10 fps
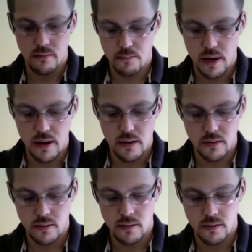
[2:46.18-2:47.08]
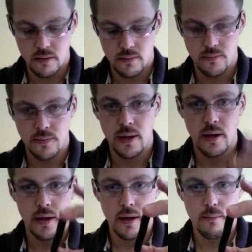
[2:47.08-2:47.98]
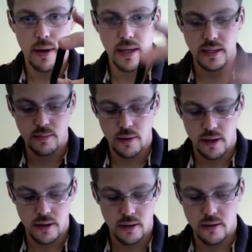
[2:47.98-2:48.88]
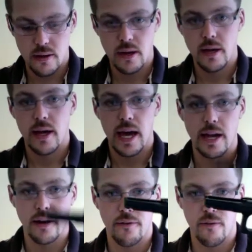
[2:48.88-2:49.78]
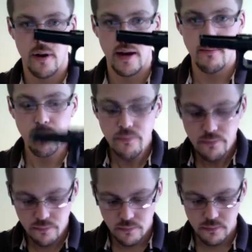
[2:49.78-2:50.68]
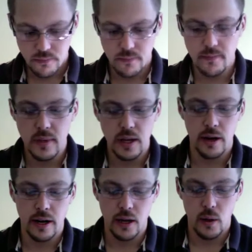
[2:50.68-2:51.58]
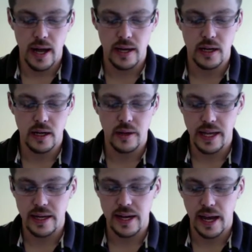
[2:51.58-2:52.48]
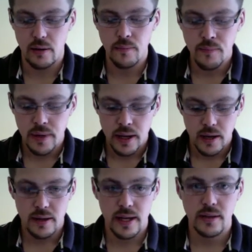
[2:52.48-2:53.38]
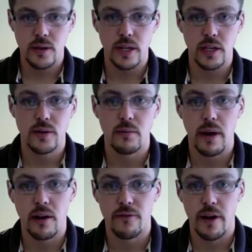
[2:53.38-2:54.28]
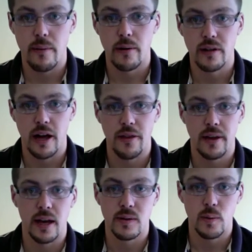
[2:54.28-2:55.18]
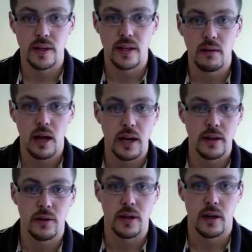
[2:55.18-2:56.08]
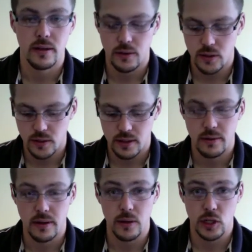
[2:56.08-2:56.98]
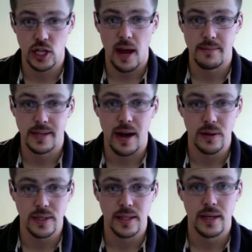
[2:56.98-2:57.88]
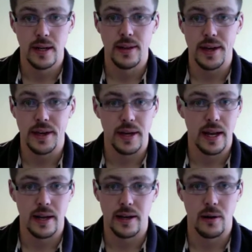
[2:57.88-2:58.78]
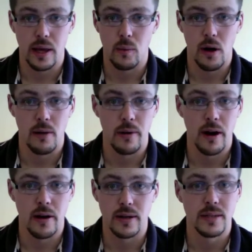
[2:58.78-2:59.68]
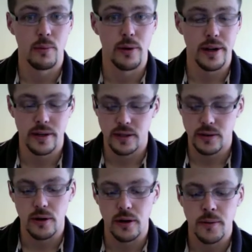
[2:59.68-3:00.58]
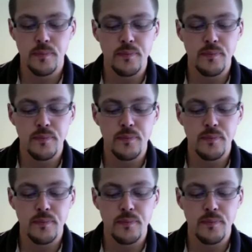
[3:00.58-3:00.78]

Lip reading: barrel, mainspring, and your frame, you're going to go ahead and clean it down. This, you can use the microfiber cloth that comes with the Glock. You can also use some of those shop towels that you get at, like Walmart or a sporting goods store.